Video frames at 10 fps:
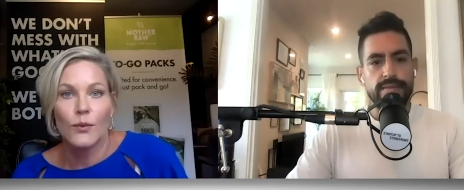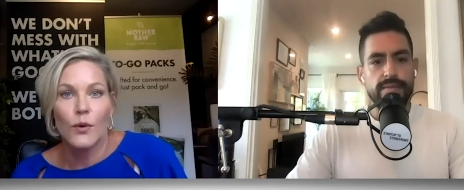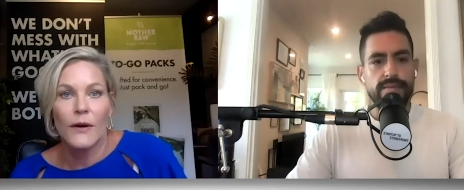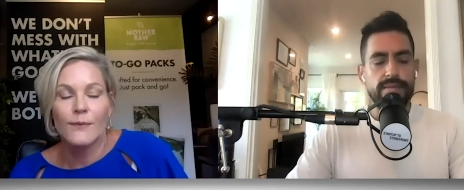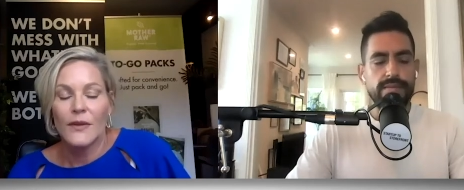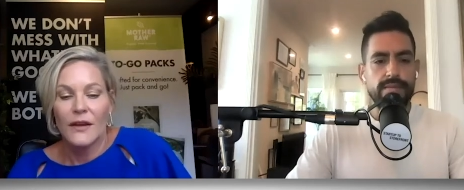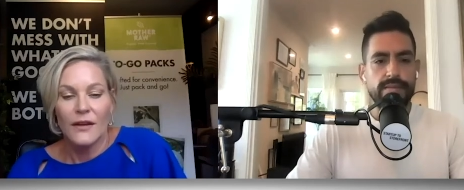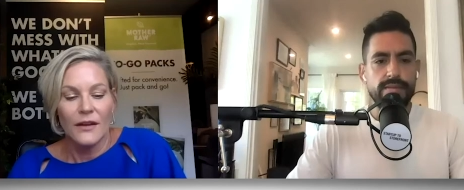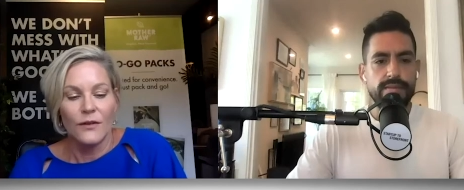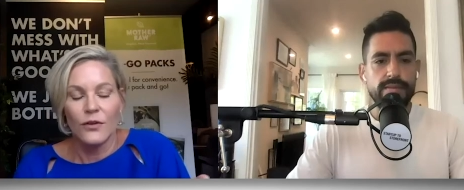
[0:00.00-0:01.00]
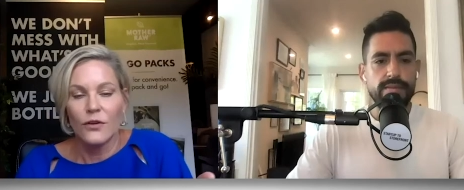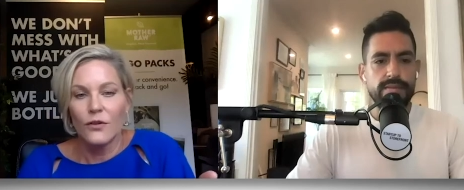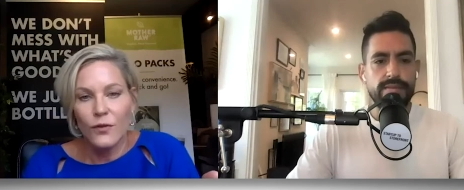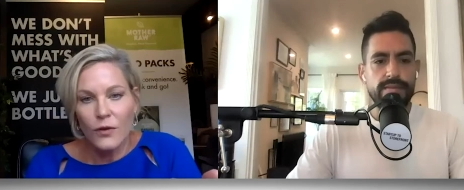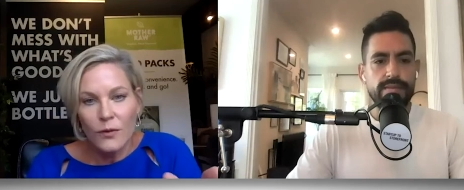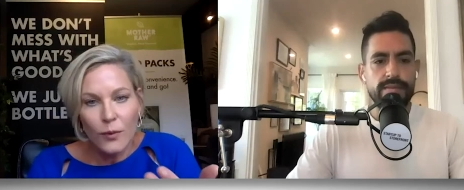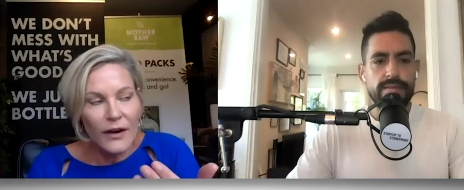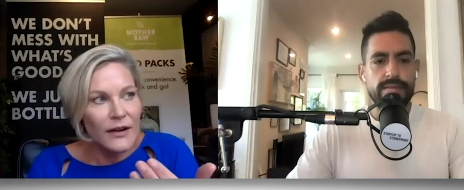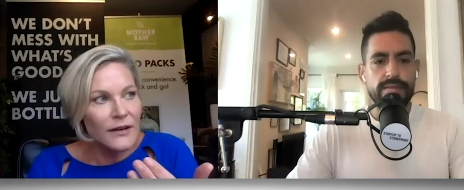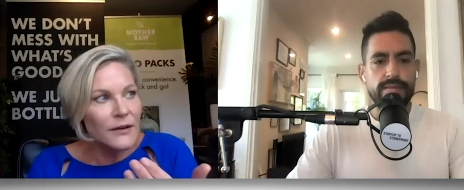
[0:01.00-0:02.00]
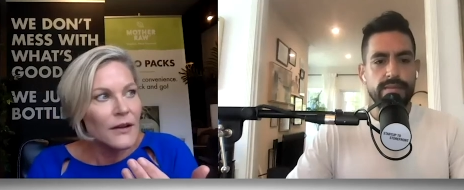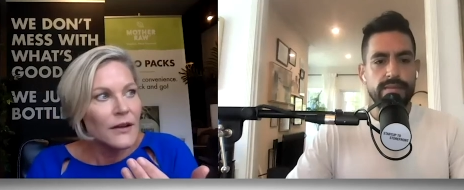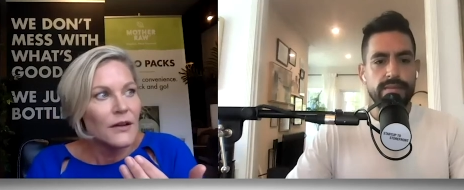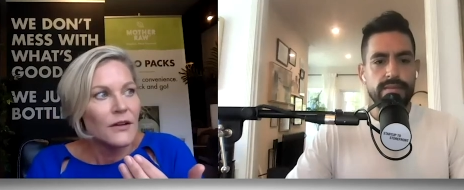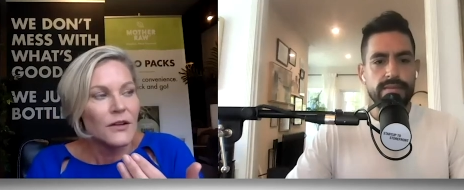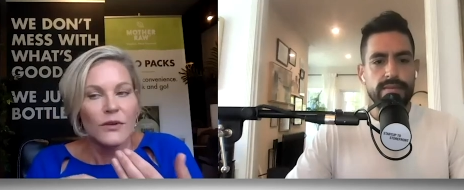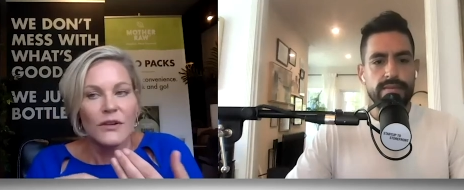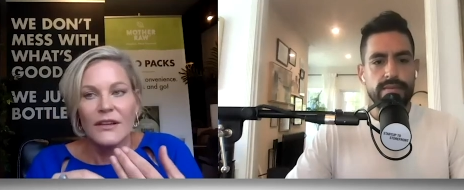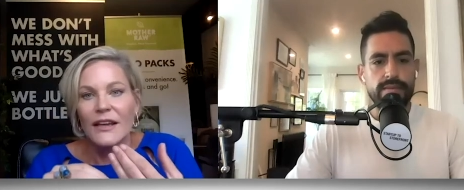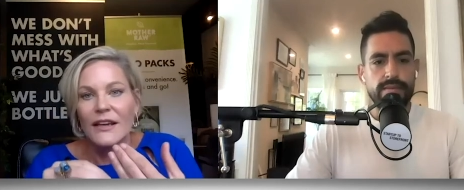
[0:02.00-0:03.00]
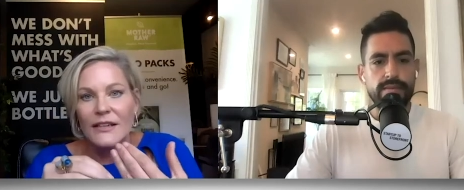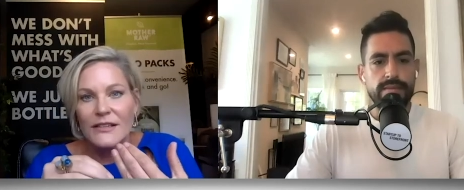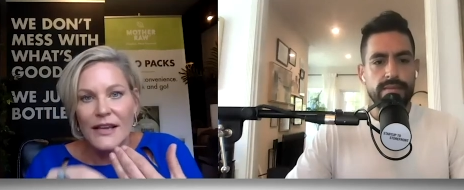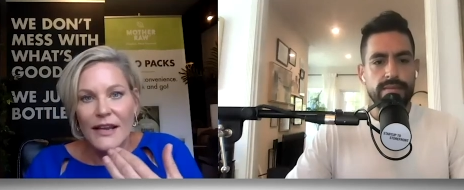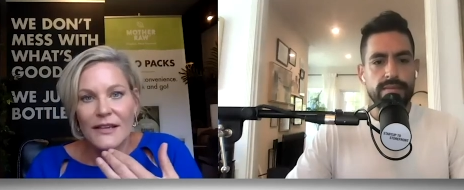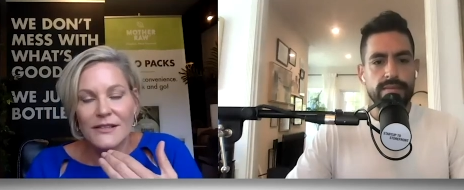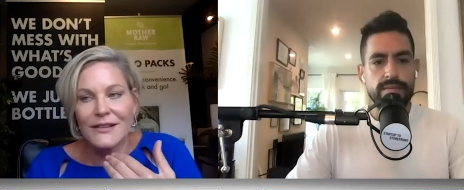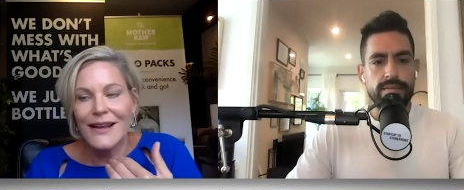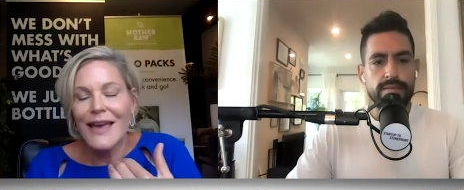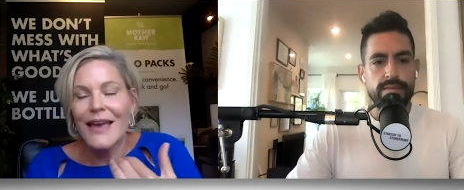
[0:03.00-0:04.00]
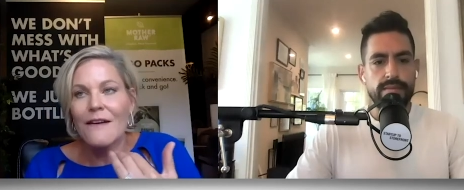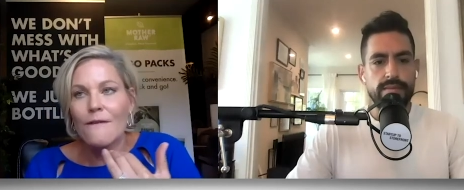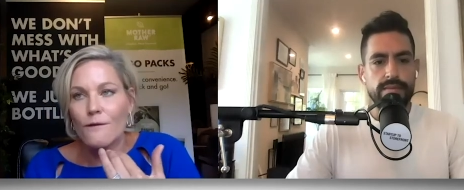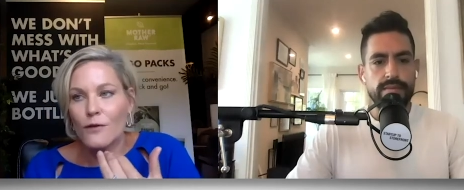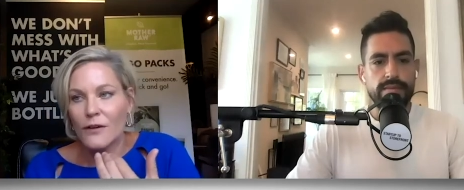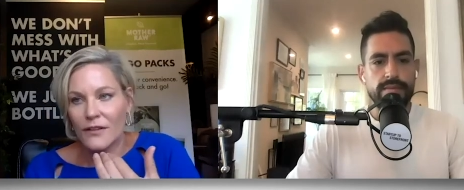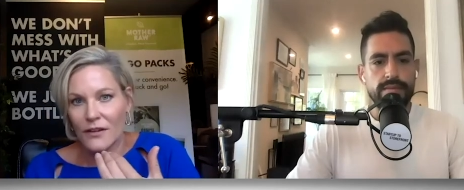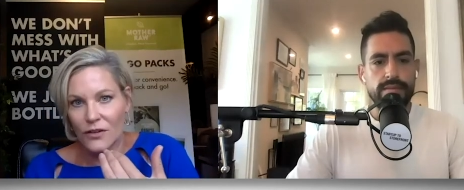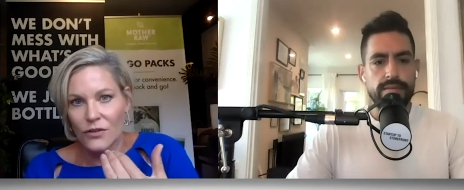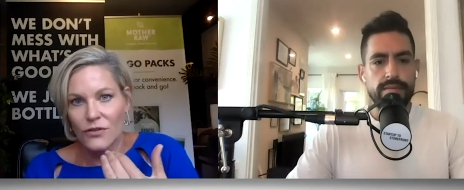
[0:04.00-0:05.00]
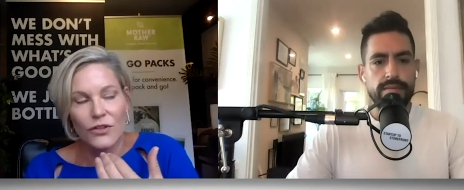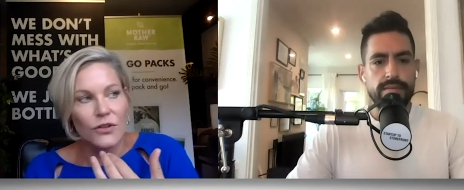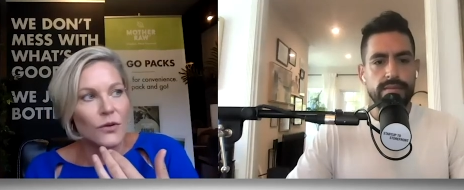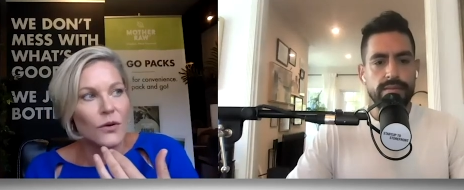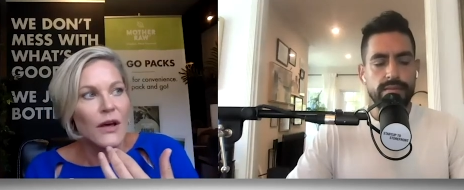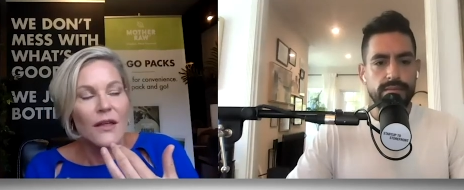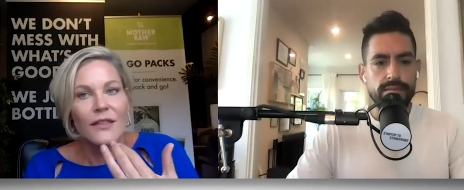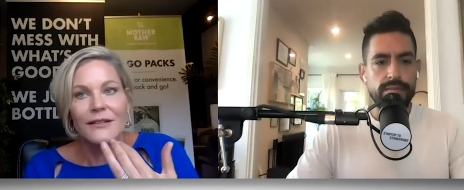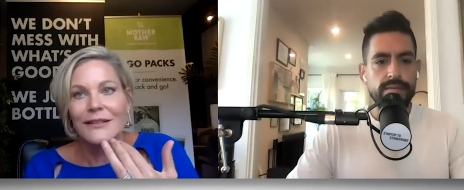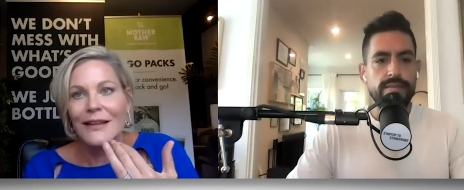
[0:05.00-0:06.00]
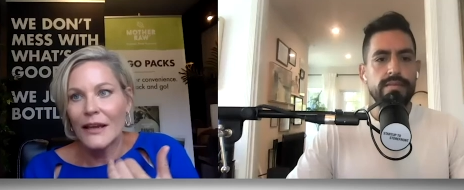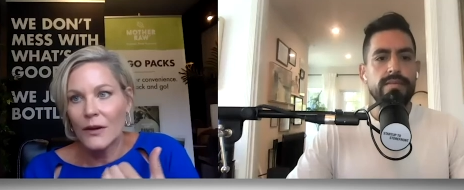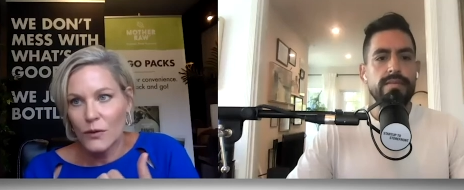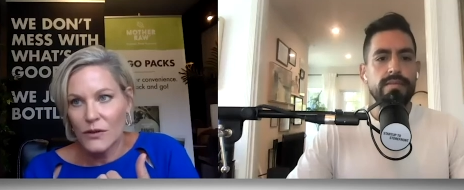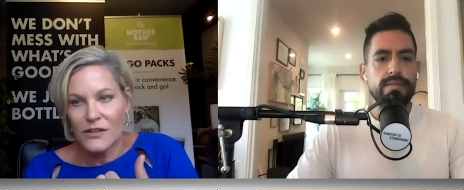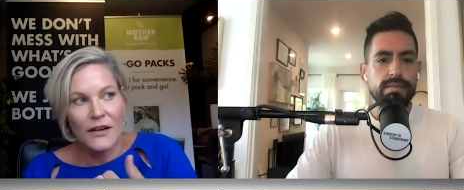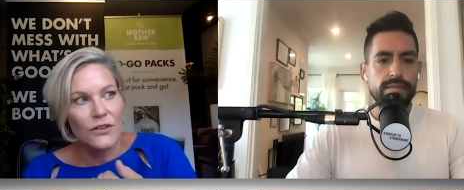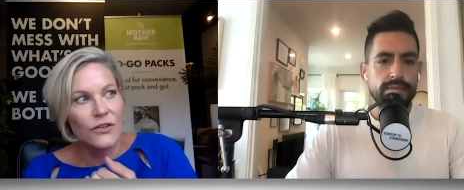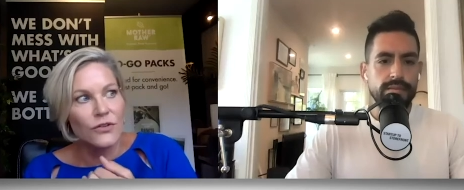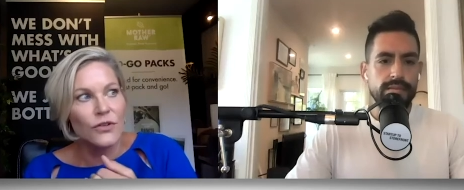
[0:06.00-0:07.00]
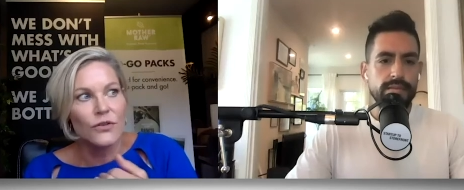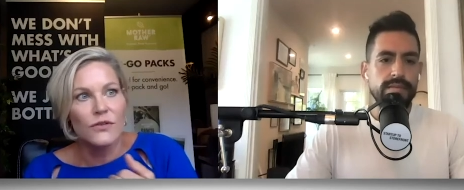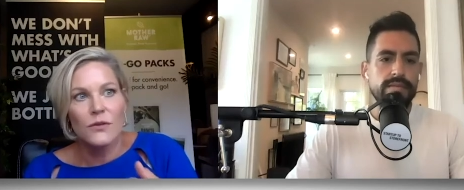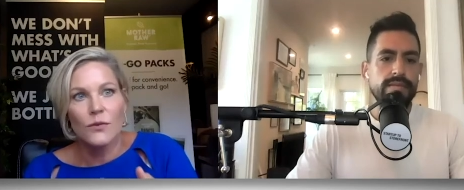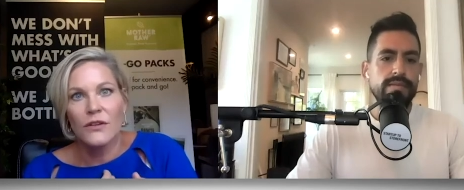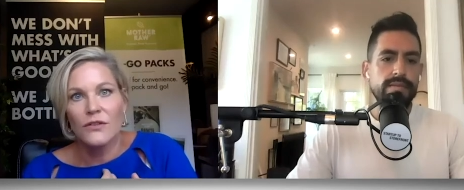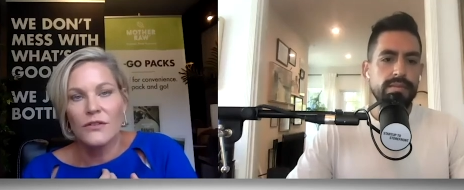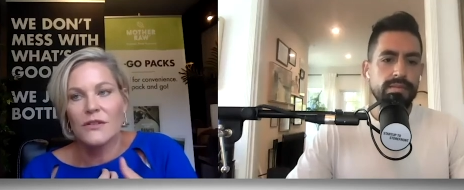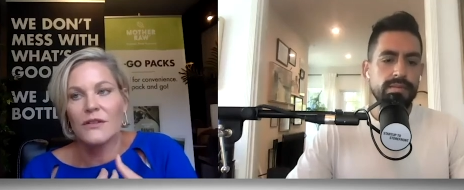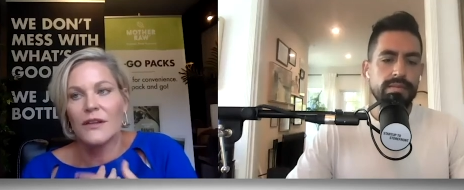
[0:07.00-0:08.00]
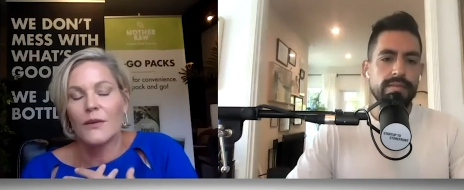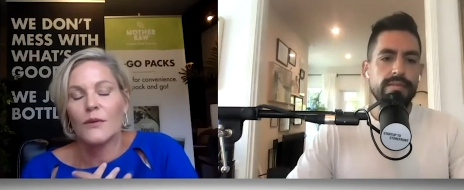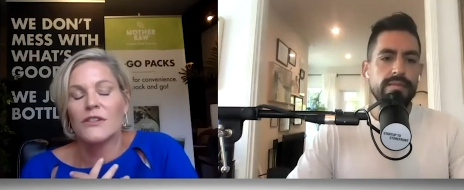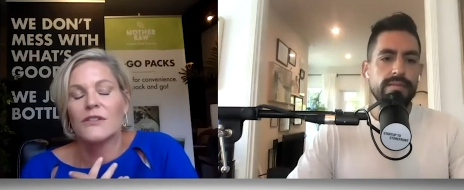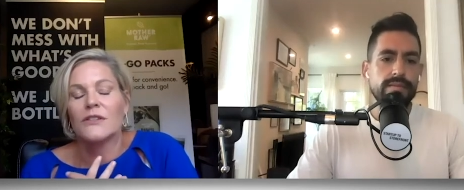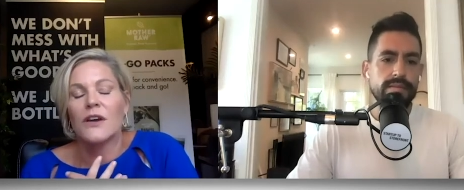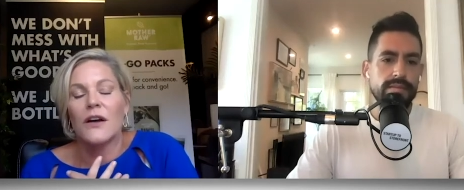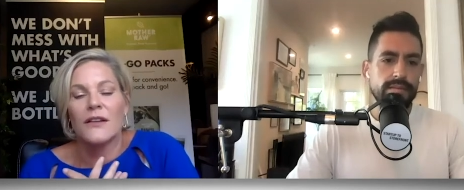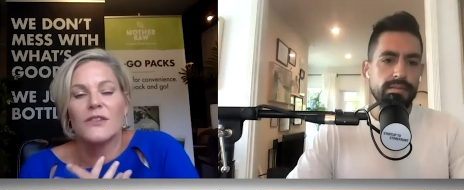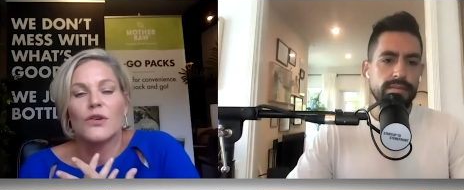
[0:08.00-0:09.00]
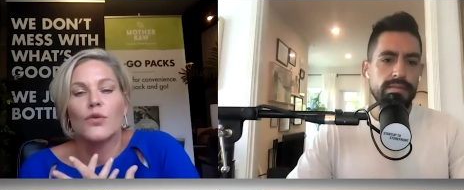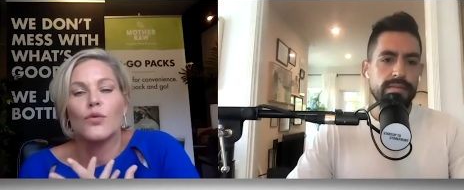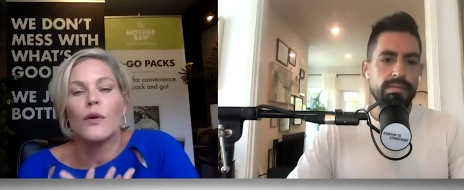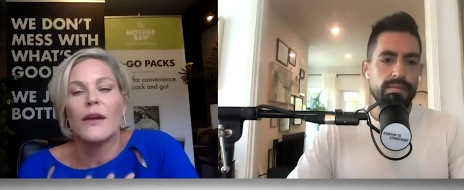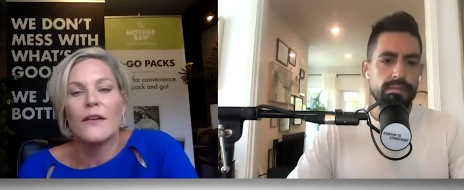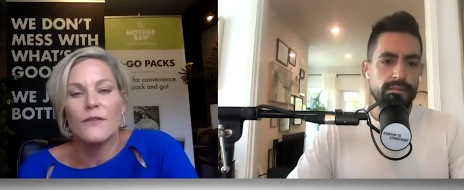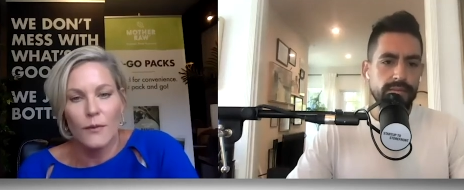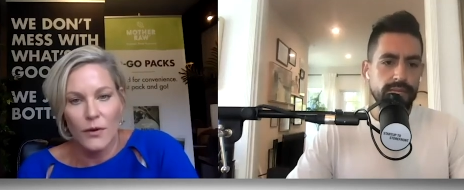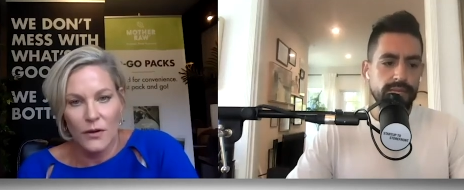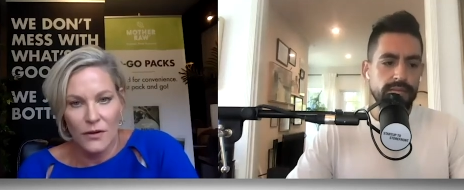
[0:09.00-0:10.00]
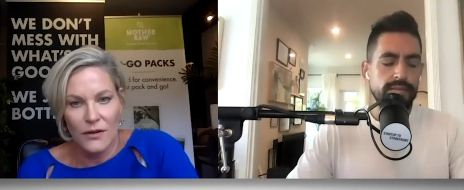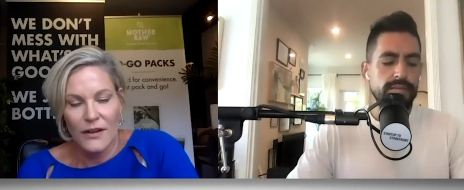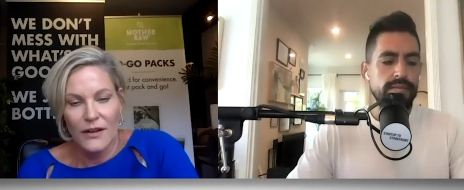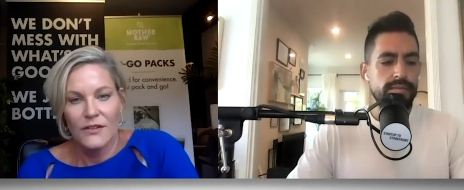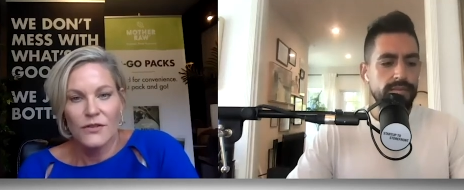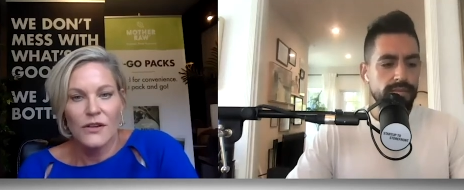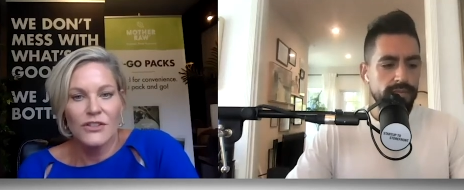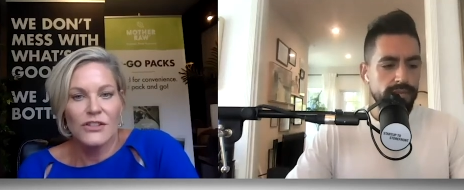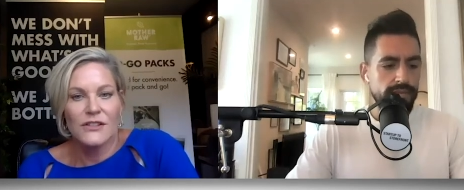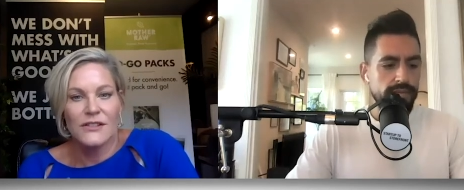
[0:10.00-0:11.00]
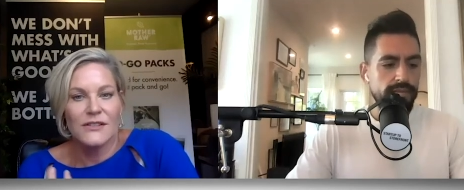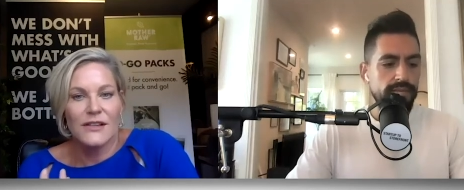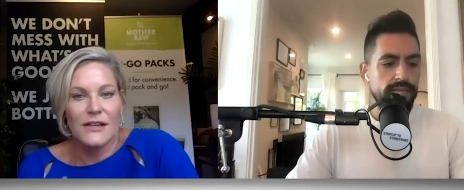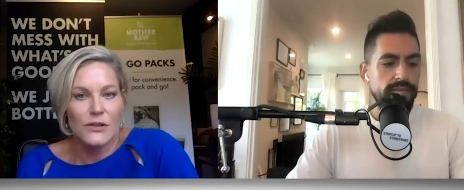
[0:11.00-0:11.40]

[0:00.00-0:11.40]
Speaker 1: standpoint, if you're a food brand, communicating taste in everything you do, the language that you use. We mm. use the language, it's craveable. So not just